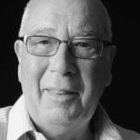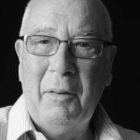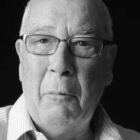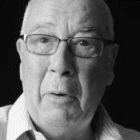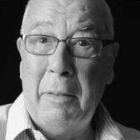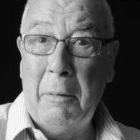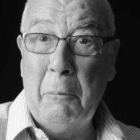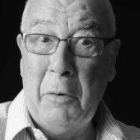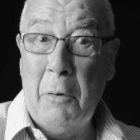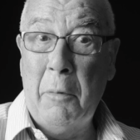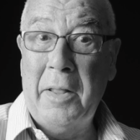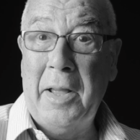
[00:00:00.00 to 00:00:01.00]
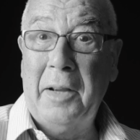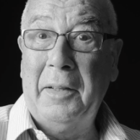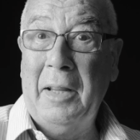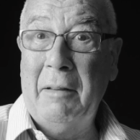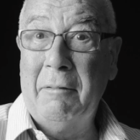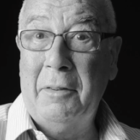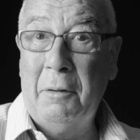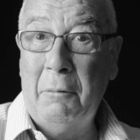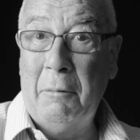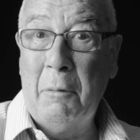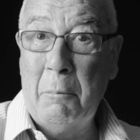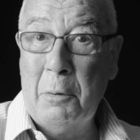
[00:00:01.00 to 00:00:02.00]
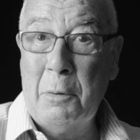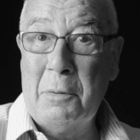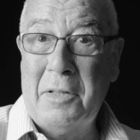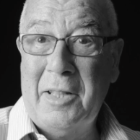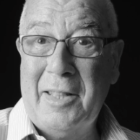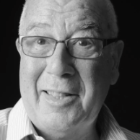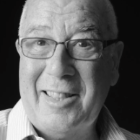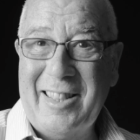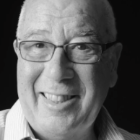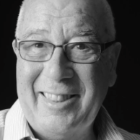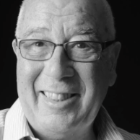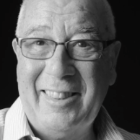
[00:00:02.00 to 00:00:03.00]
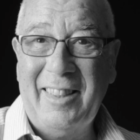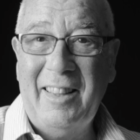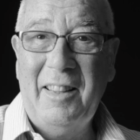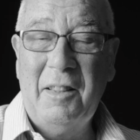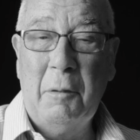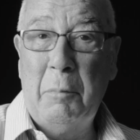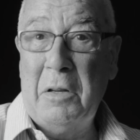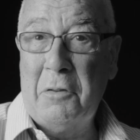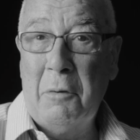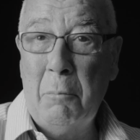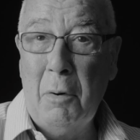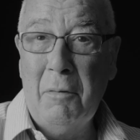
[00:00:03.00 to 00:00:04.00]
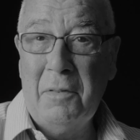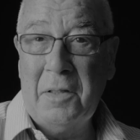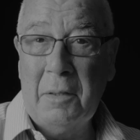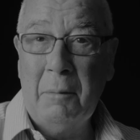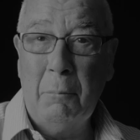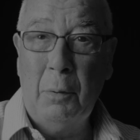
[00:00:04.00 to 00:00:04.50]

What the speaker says: whether we know where that came from, when we bought it, and all this. The picture above is a